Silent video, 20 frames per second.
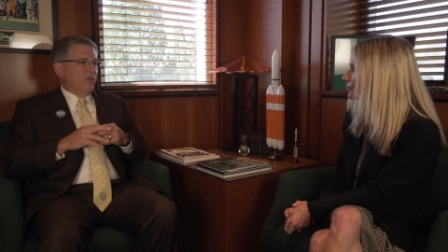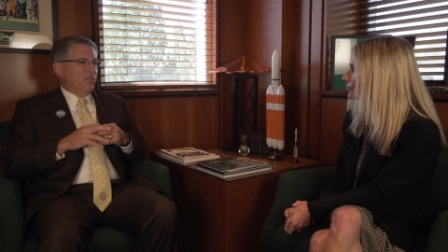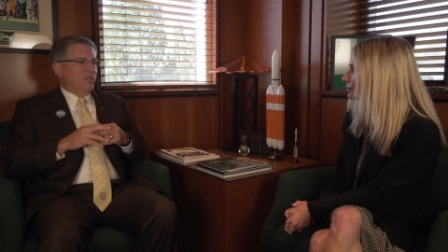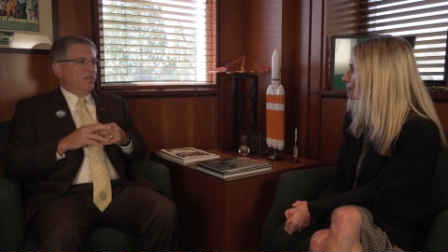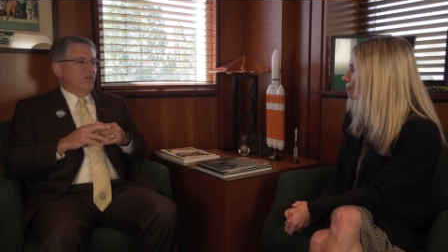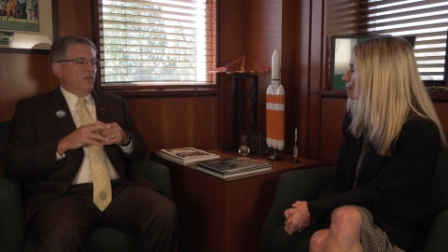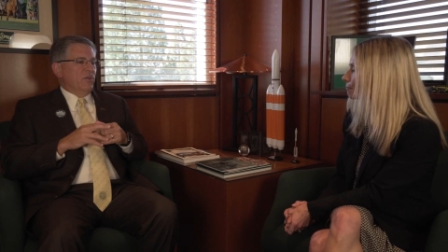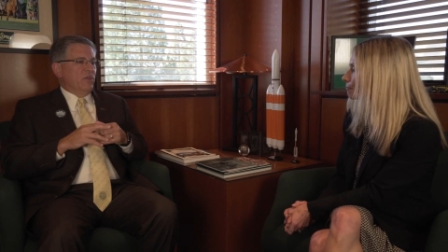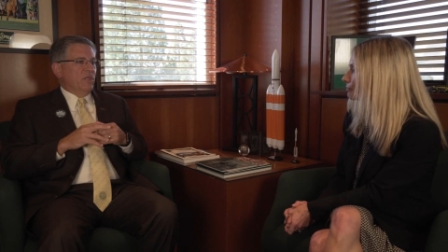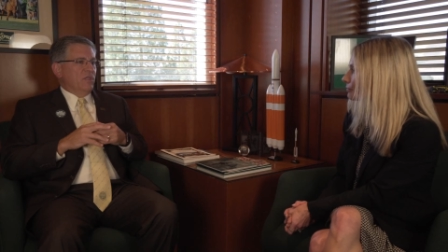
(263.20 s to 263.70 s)
and our
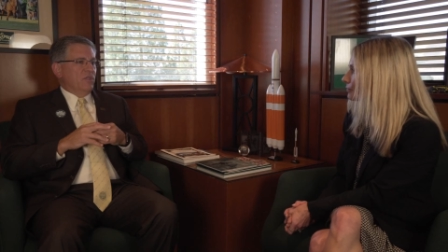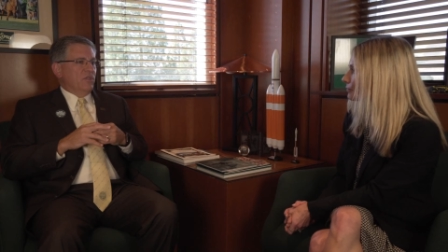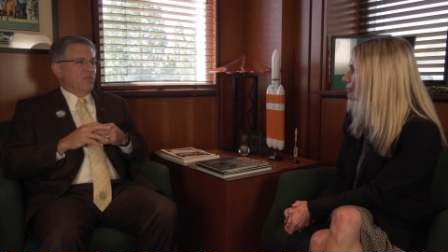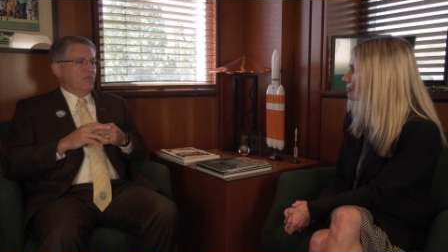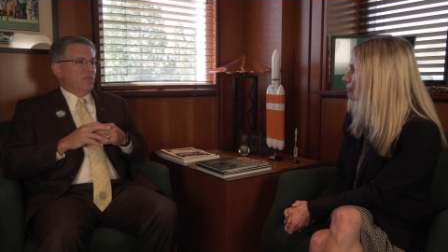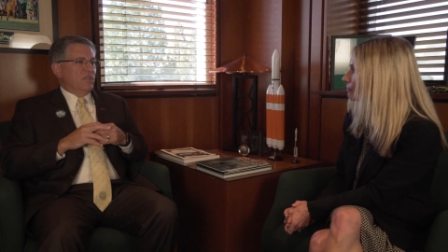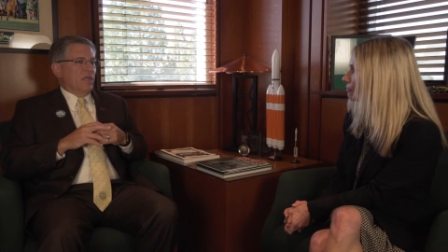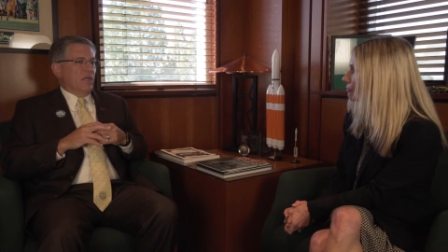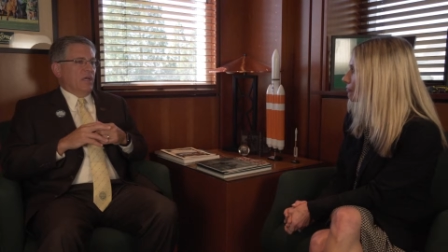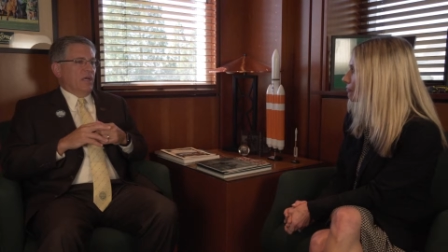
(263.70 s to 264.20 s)

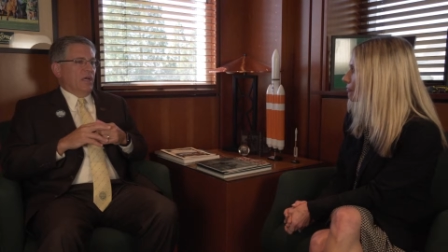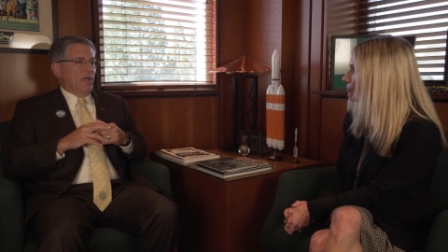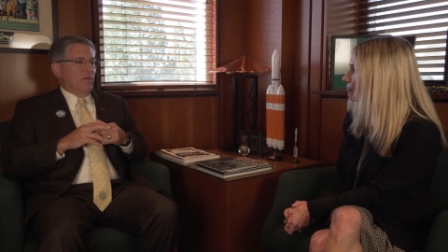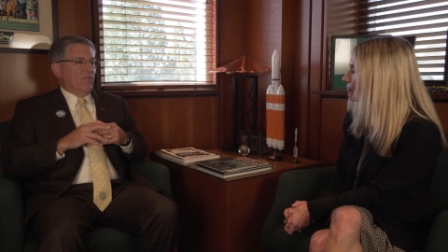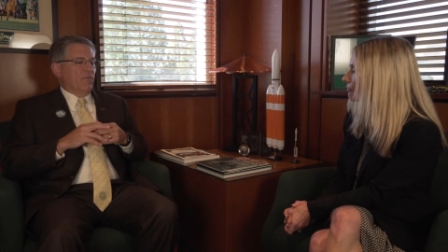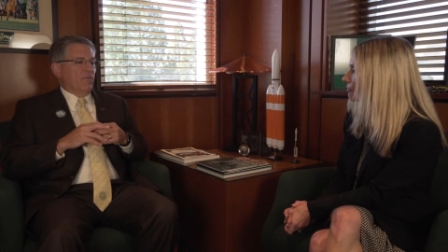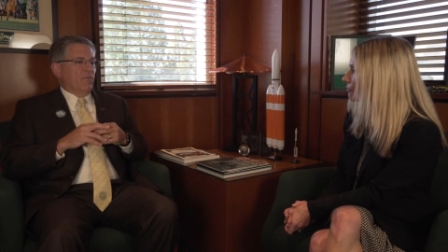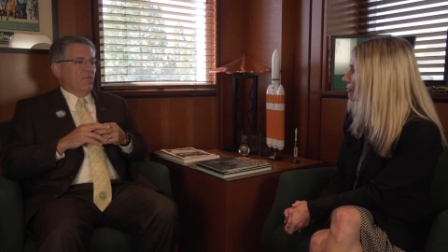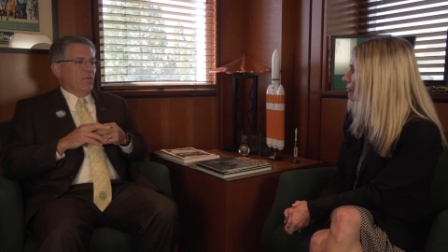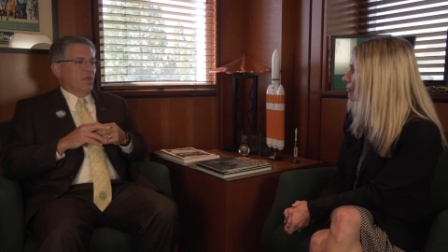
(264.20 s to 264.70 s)
students,
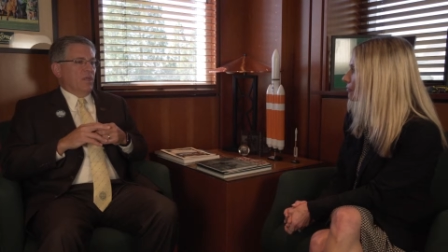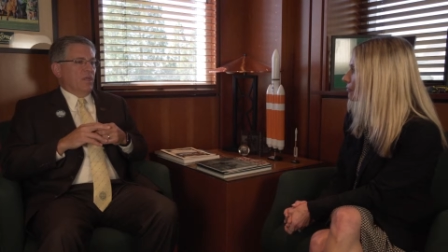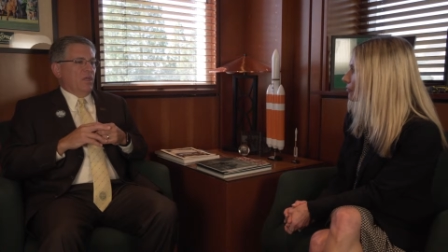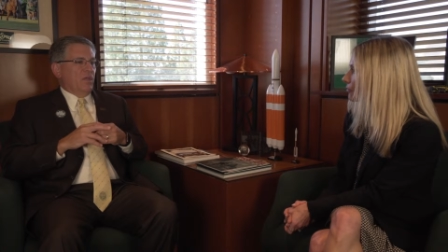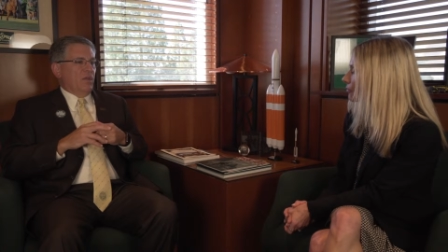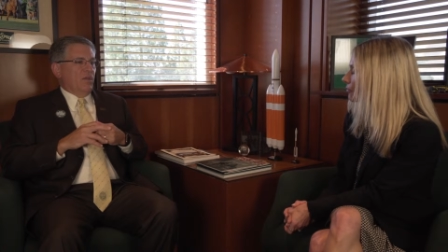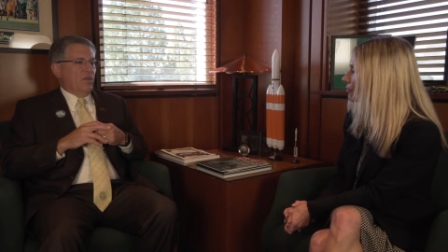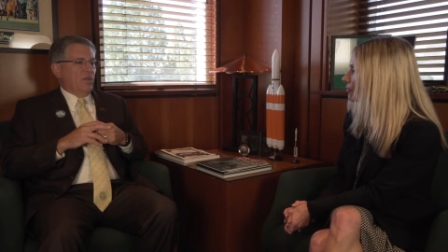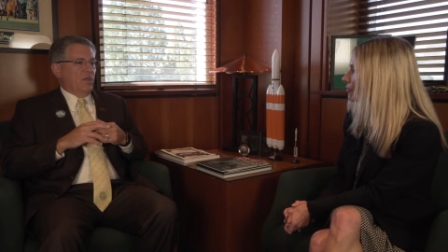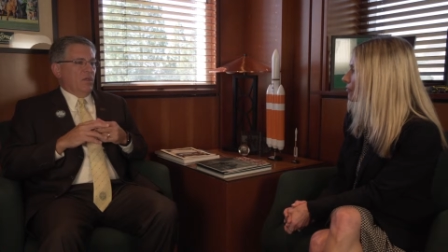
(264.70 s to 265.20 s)
um,
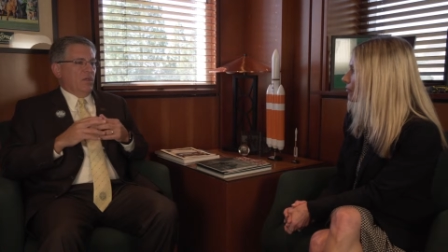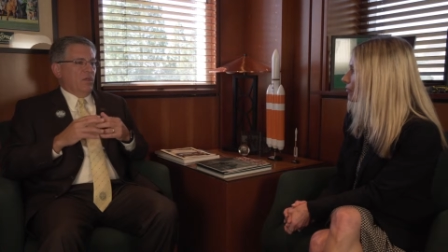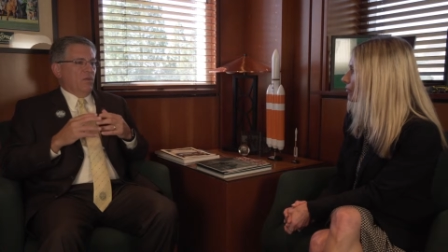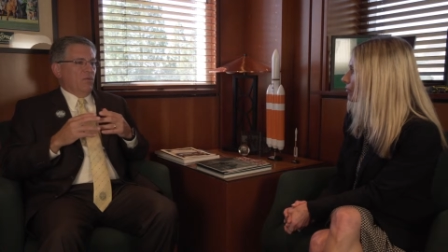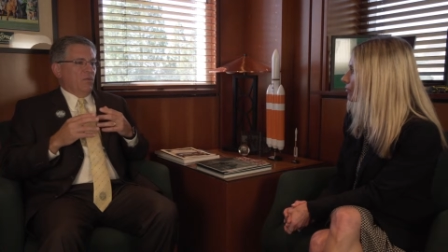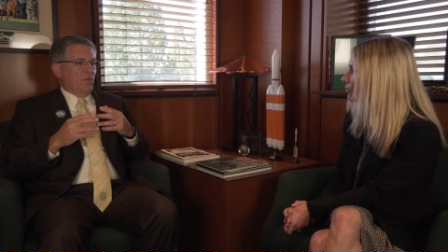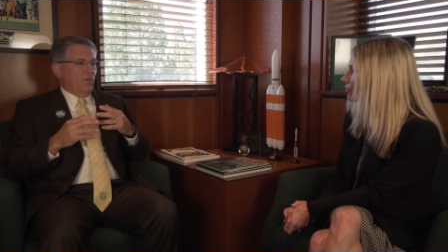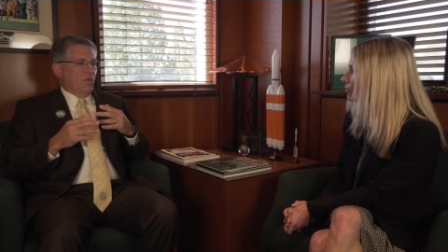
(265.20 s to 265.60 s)
the, the,